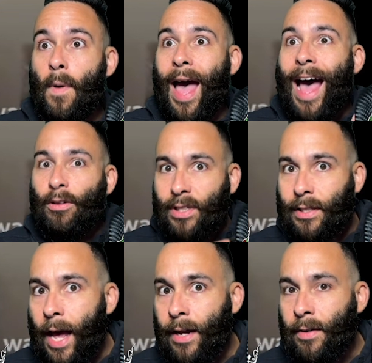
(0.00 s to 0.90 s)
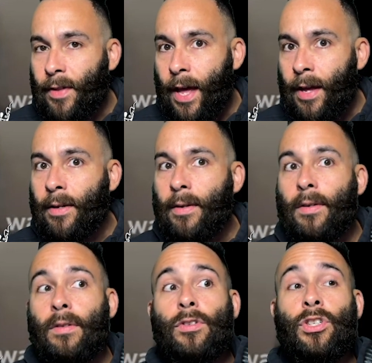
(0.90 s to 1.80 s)
outside of that,
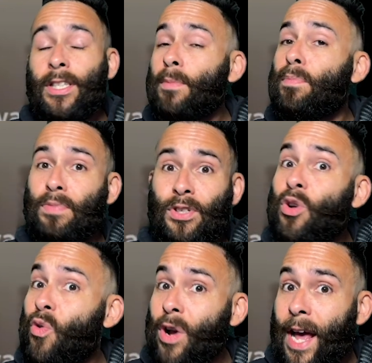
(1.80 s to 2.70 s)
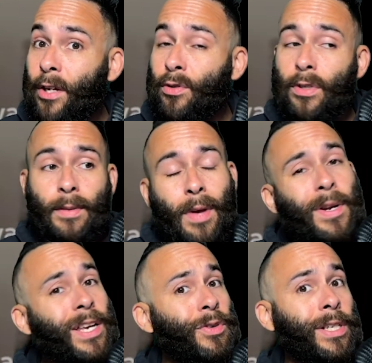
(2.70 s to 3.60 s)
she's a she's a great actress. I'm
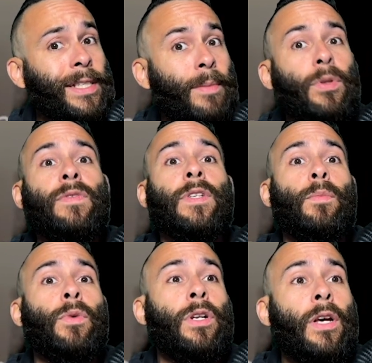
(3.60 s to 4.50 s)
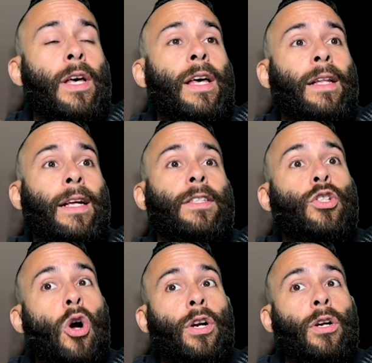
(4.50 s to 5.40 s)
gonna give you an example of someone that
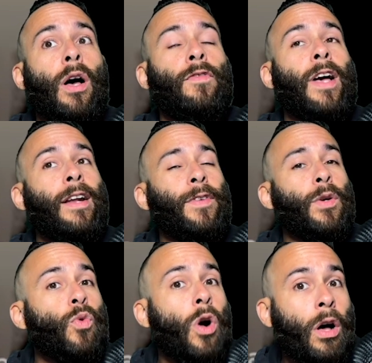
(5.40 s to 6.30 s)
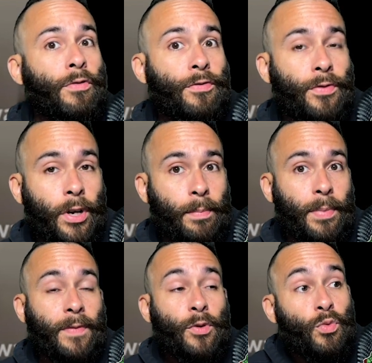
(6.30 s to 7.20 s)
started off kind of on a wrong foot,
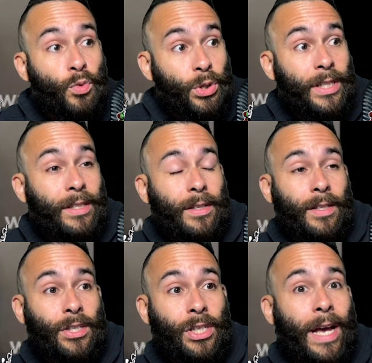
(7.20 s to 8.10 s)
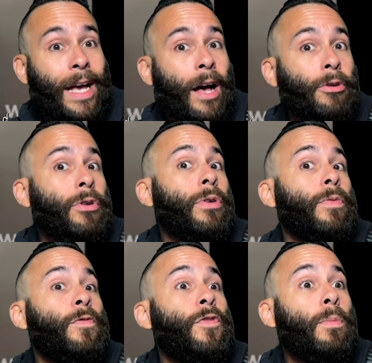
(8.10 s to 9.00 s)
but if you really check out her
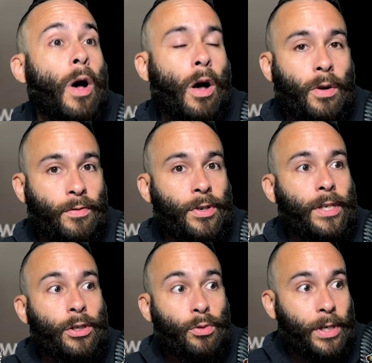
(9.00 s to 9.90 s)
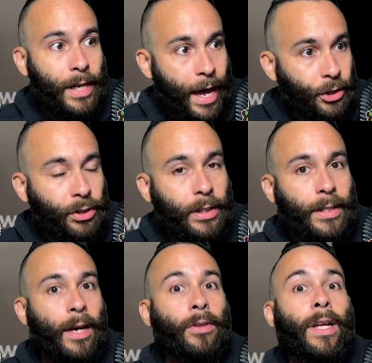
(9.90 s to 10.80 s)
filmography, you can actually
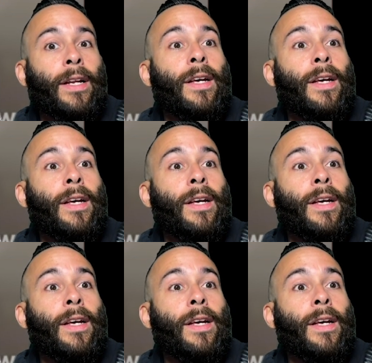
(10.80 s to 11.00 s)
tell that